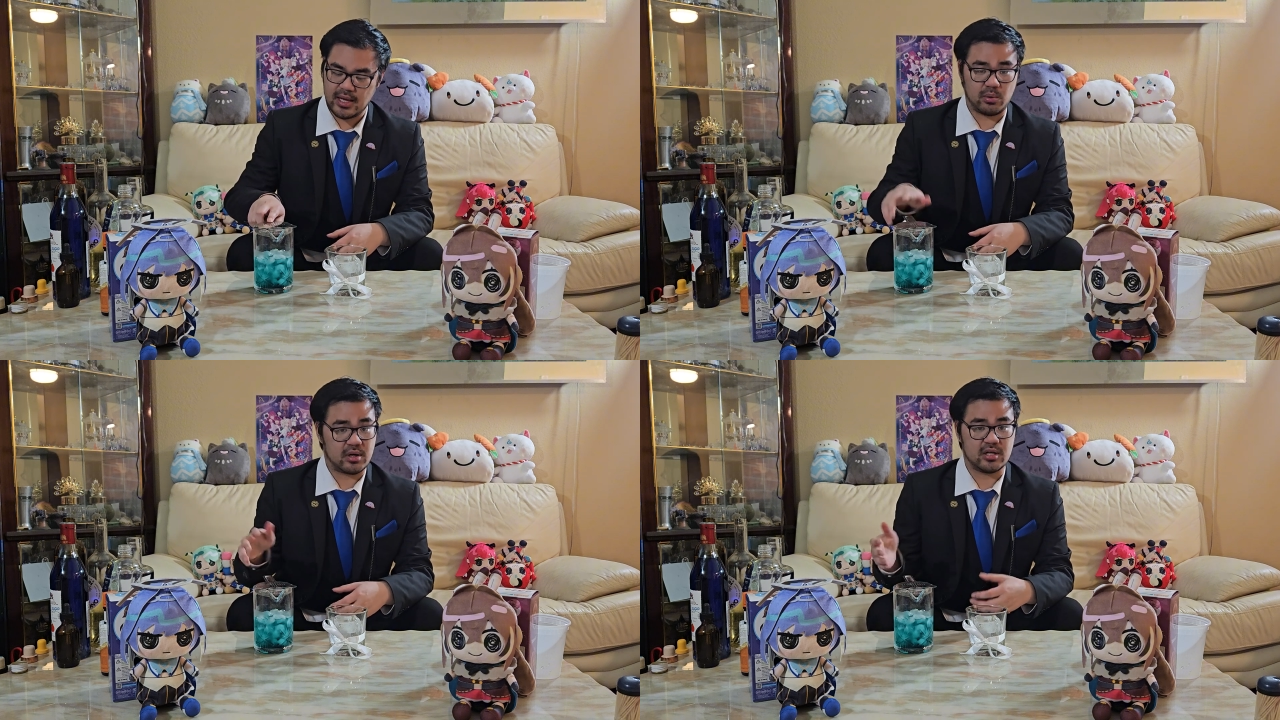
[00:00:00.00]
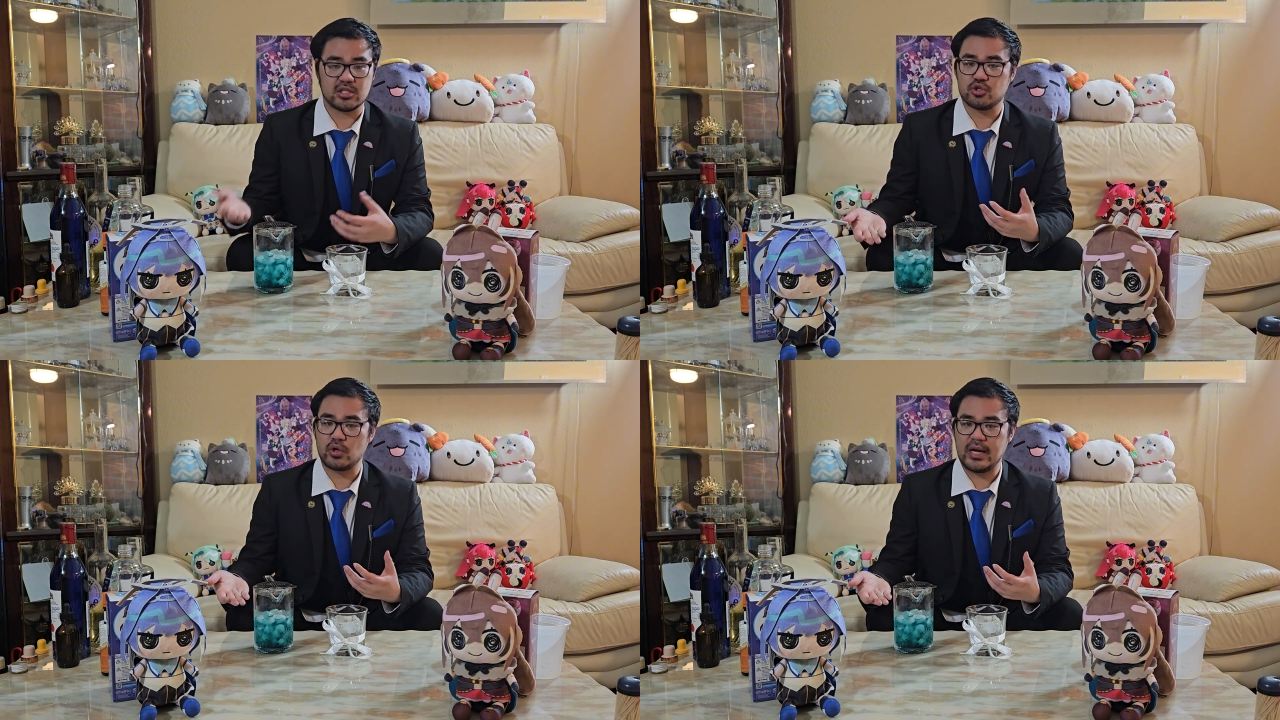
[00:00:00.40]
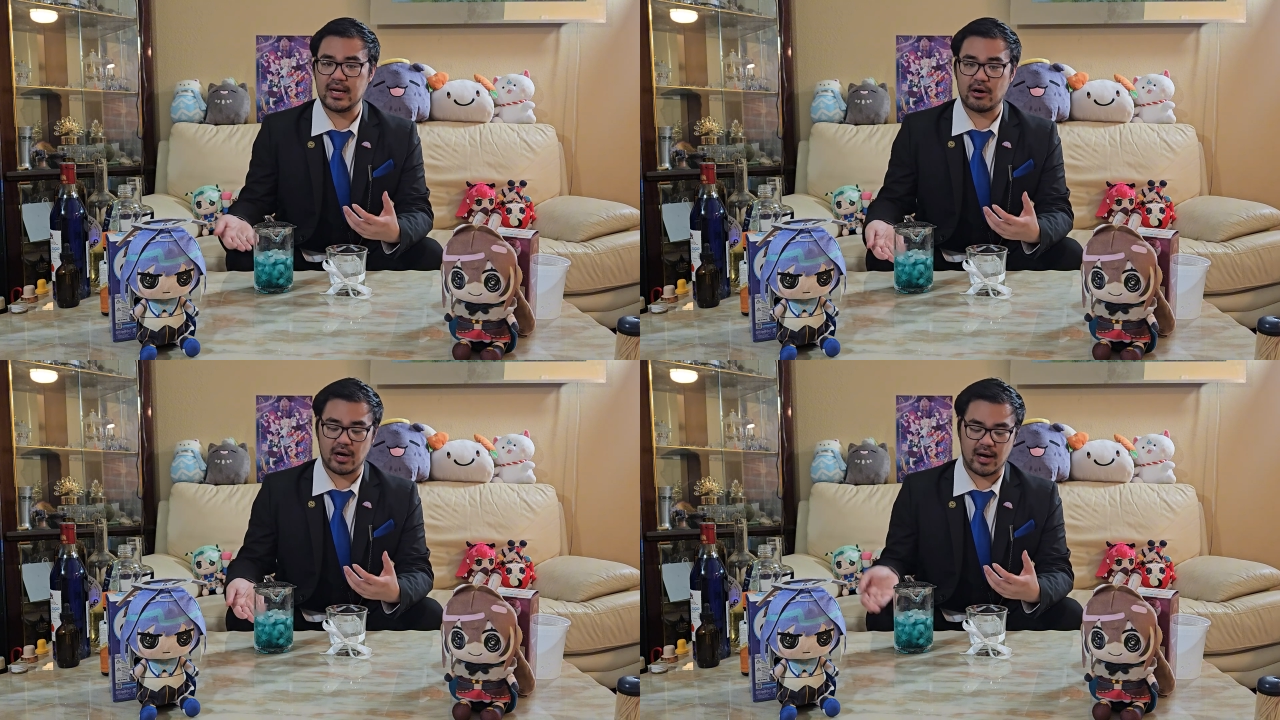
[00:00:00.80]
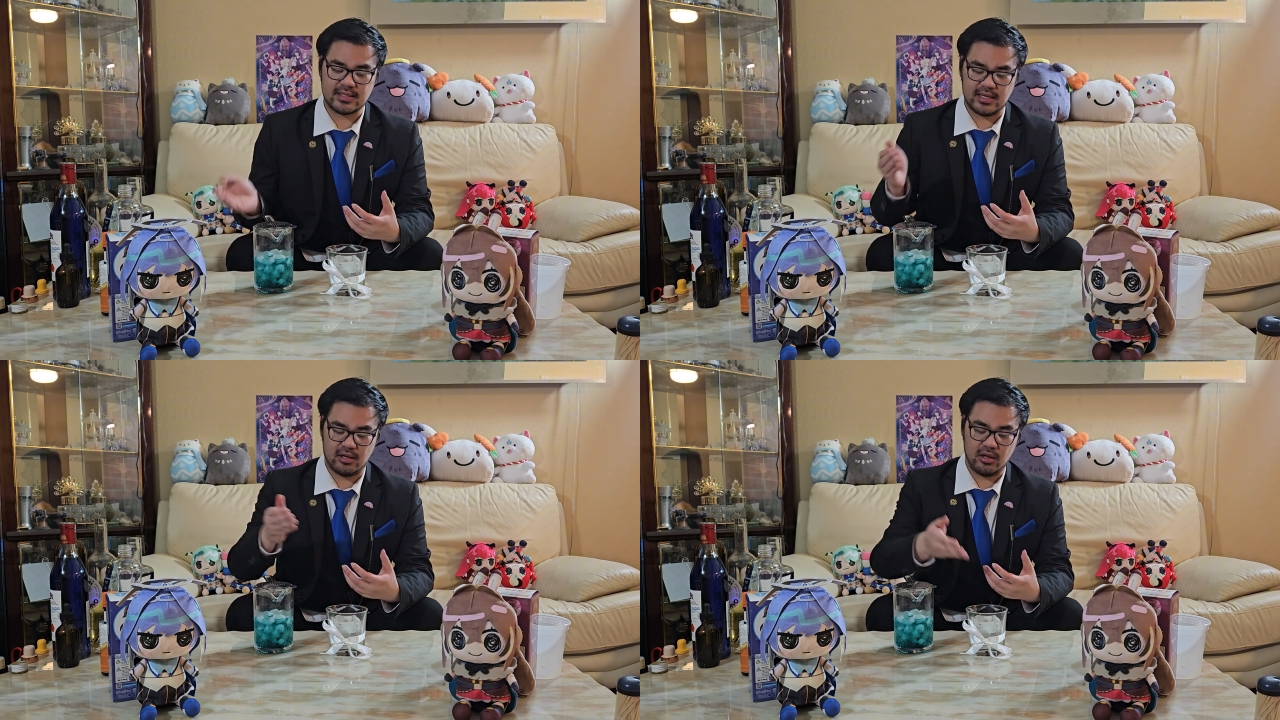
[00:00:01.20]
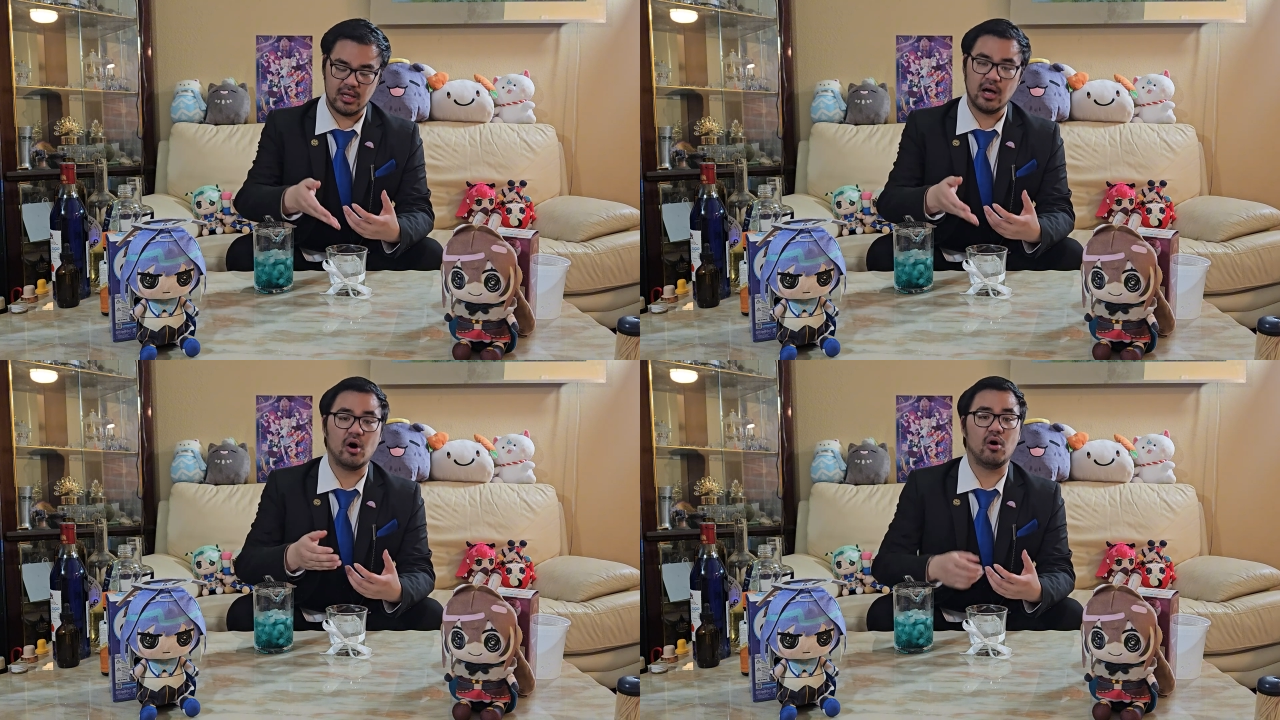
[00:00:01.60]
We're going to strain our cocktail
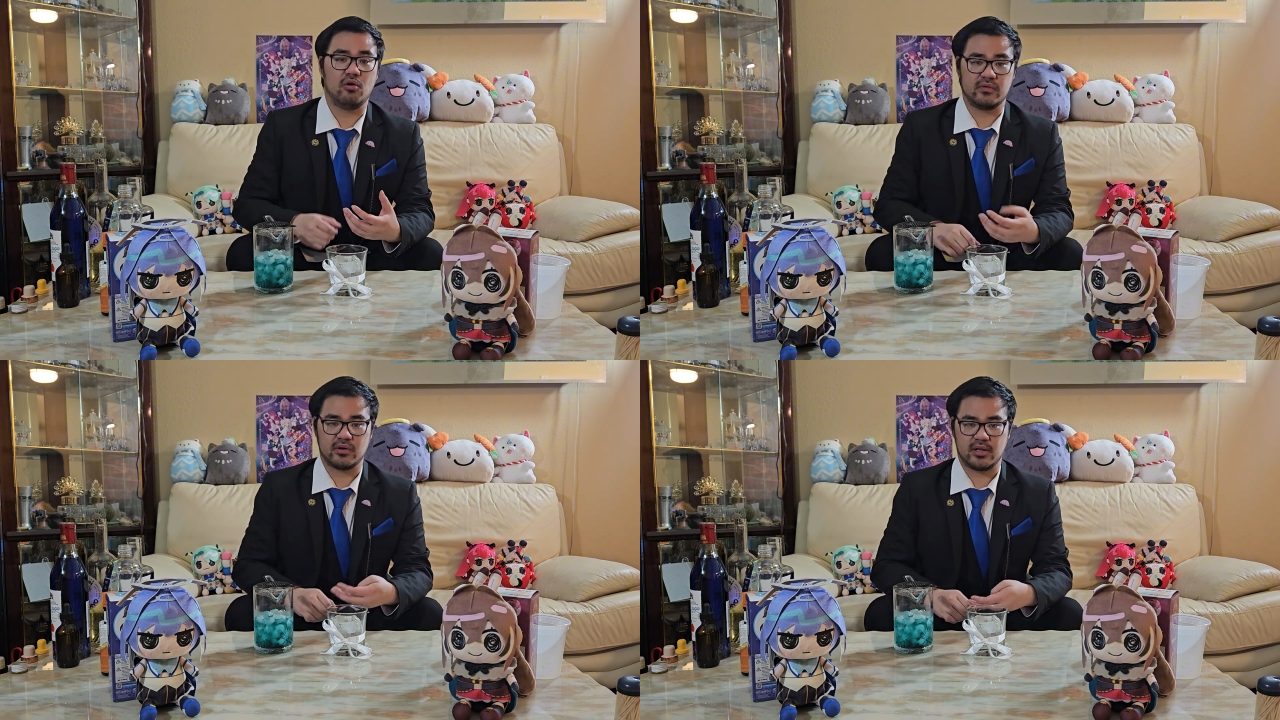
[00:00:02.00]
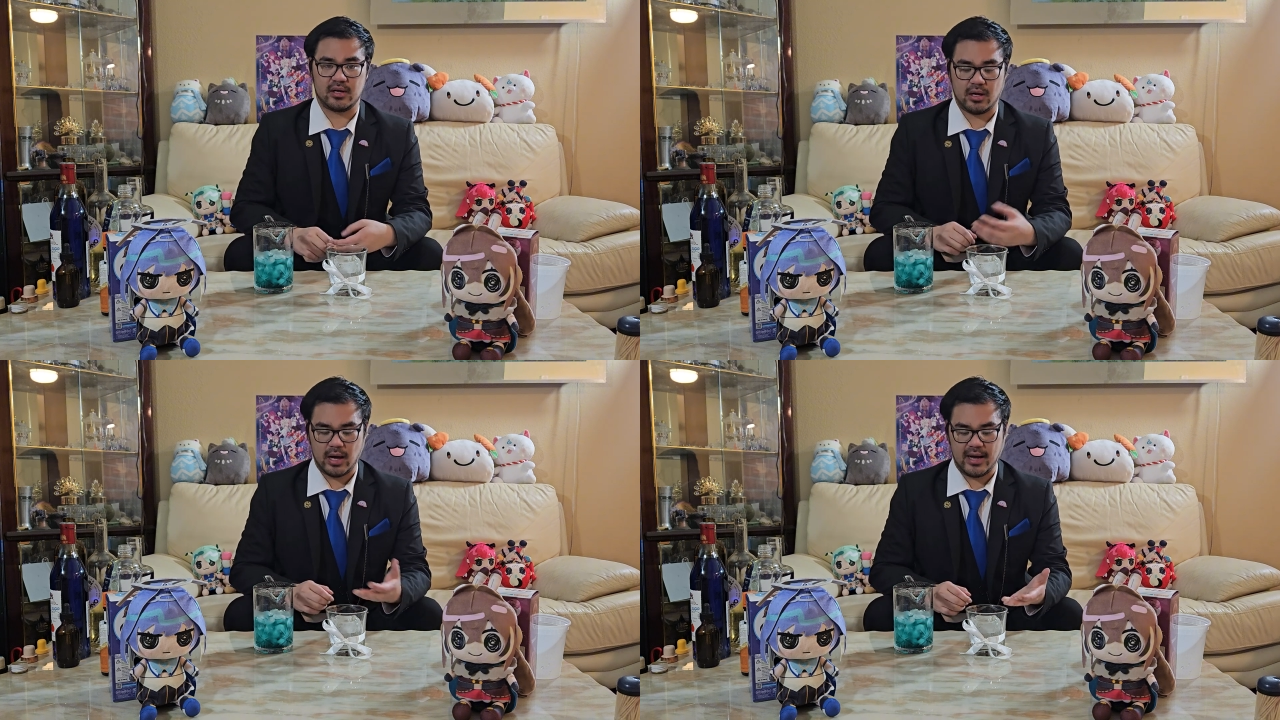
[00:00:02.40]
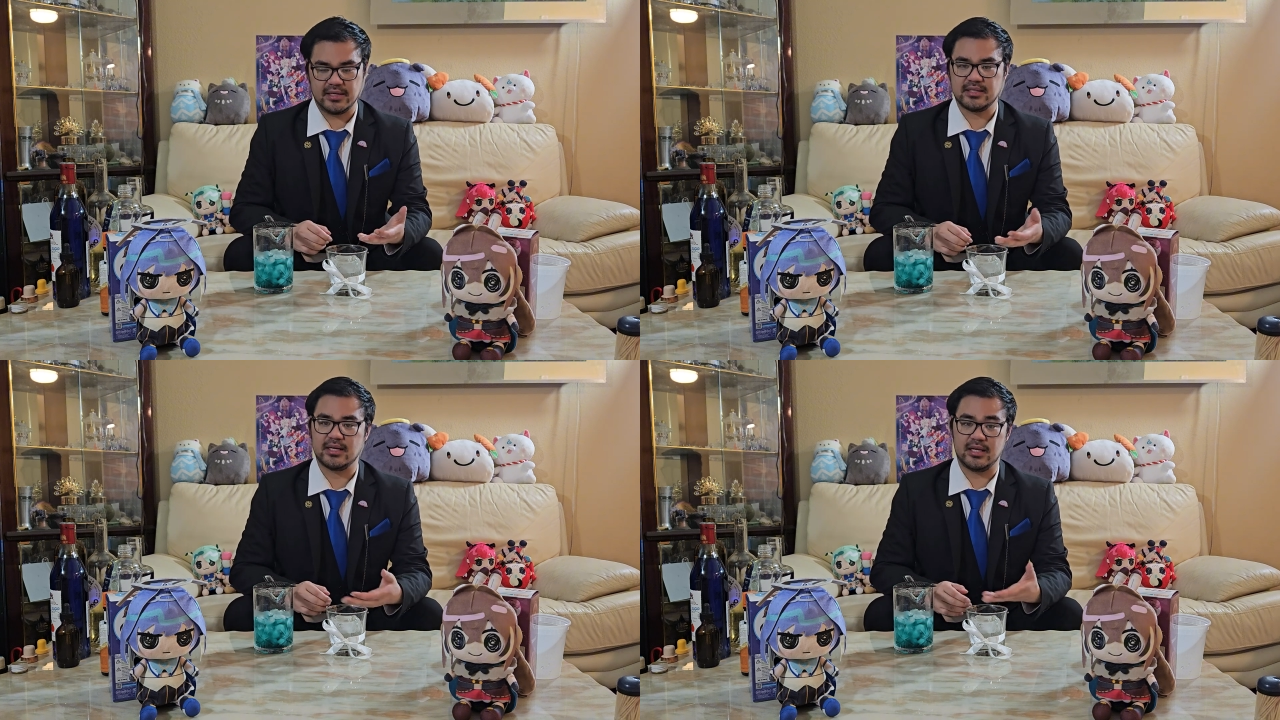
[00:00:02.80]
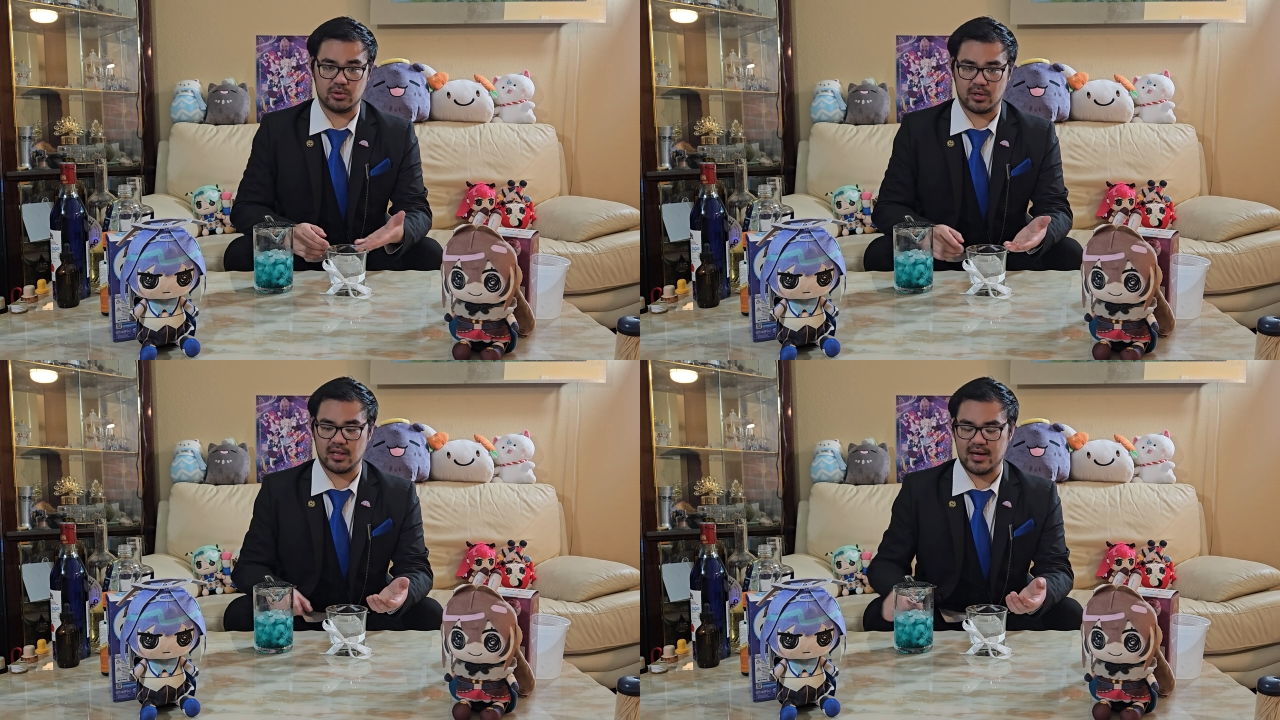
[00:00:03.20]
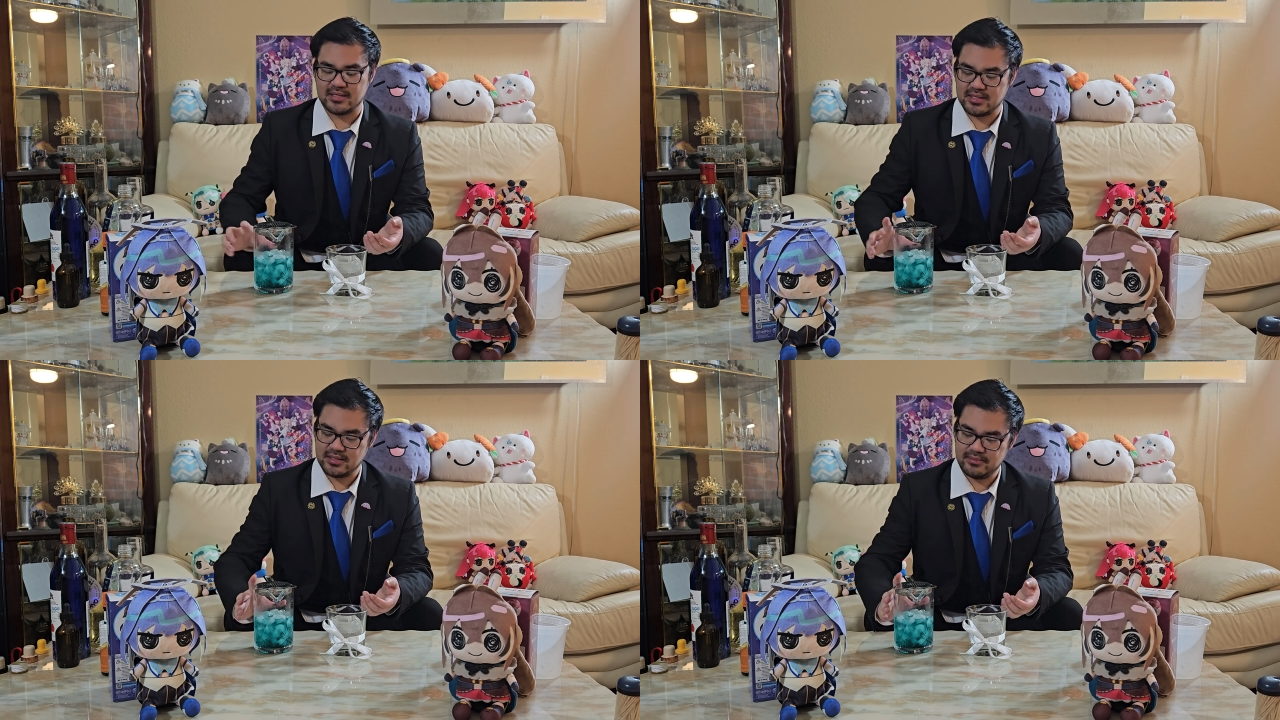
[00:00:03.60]
over the ice into our
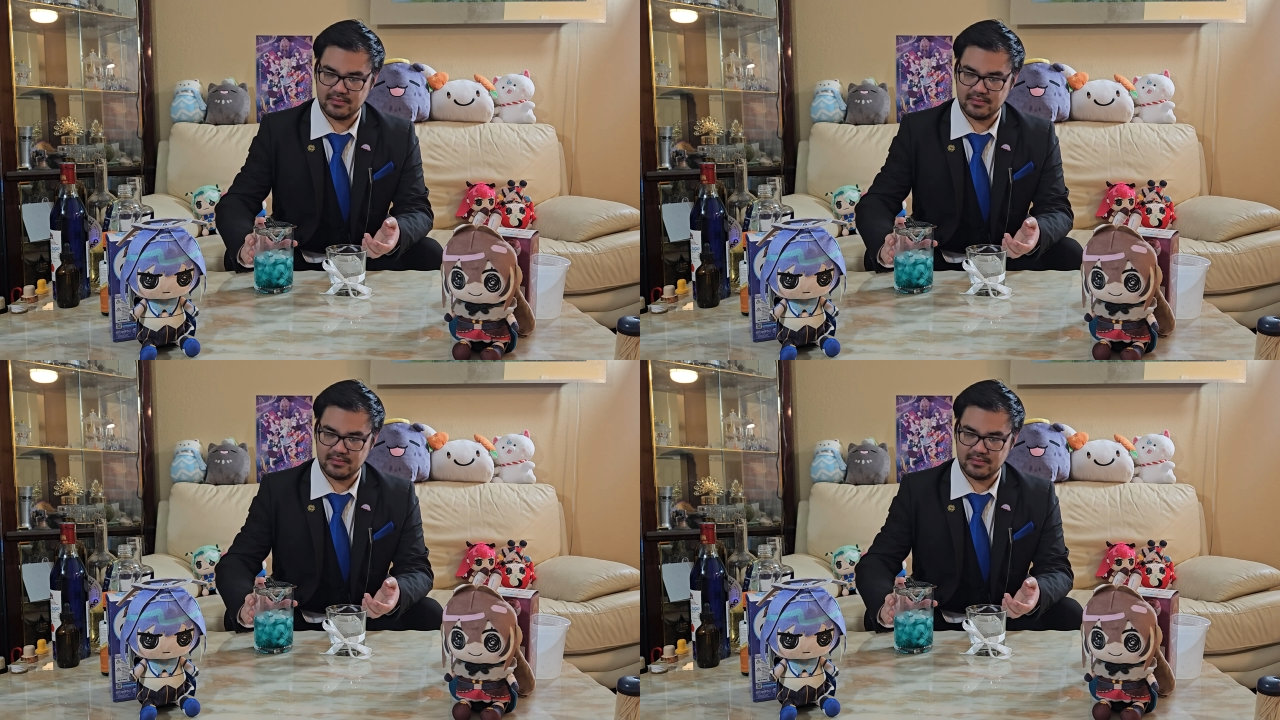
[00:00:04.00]
glass.